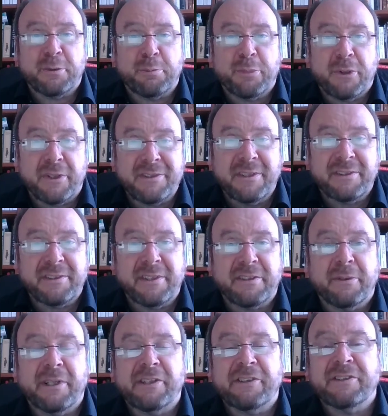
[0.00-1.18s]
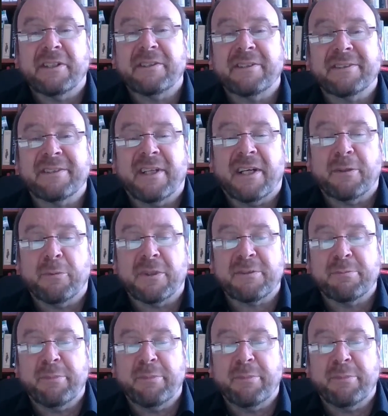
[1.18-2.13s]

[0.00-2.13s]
your personal situation and decide what's